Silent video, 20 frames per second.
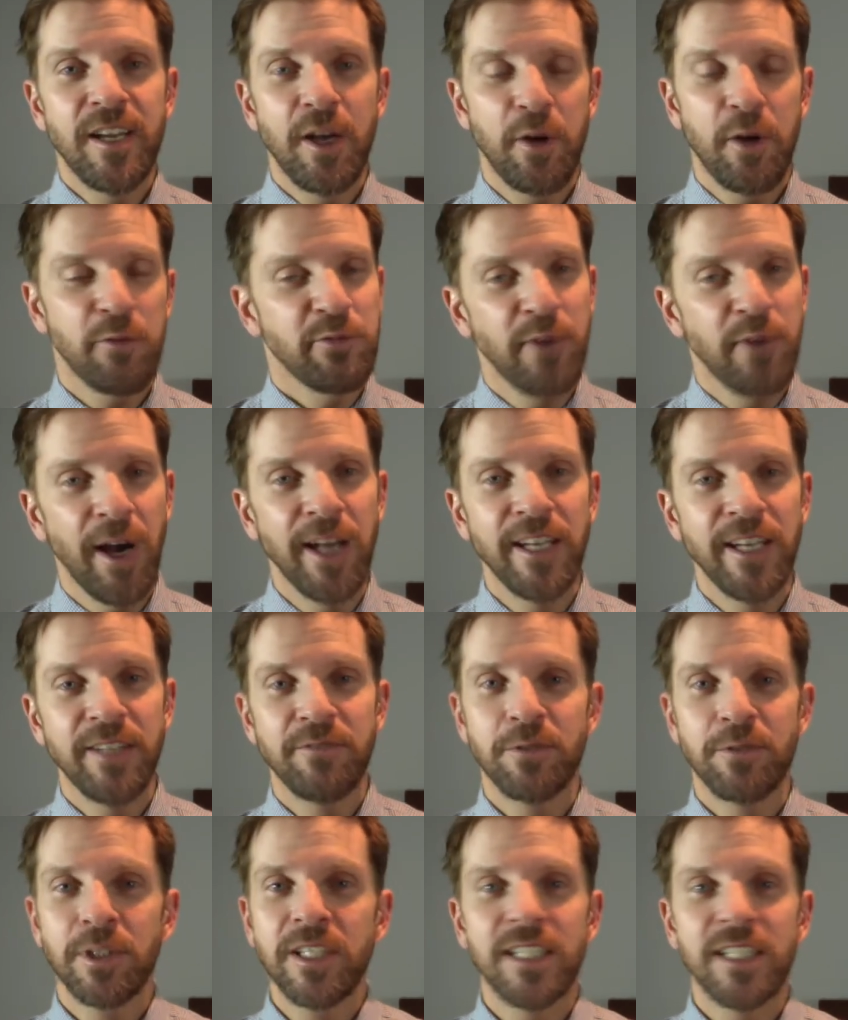a fun
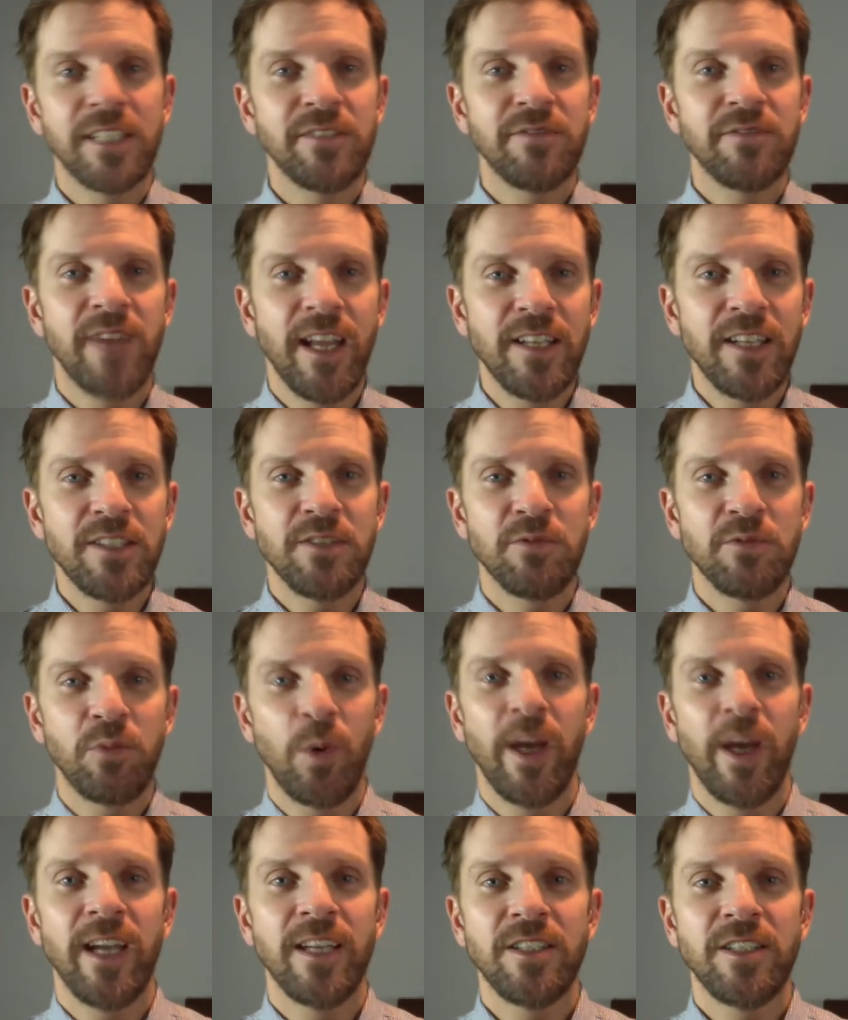and really inventive
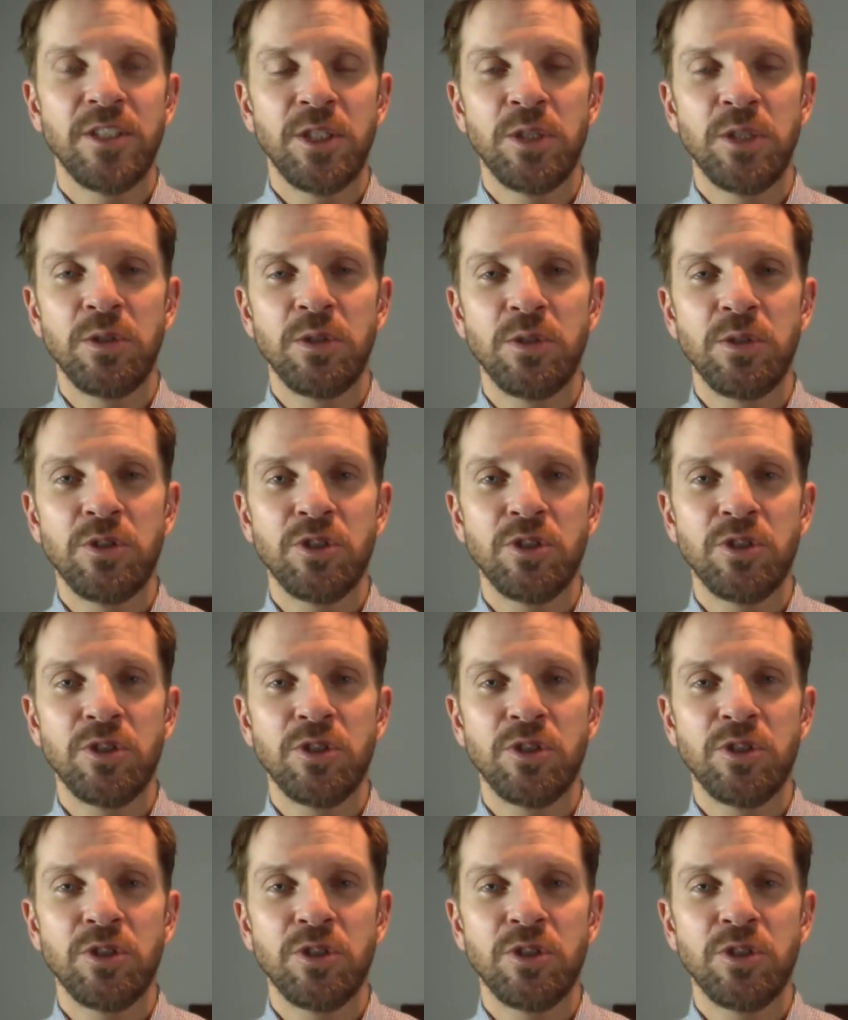way to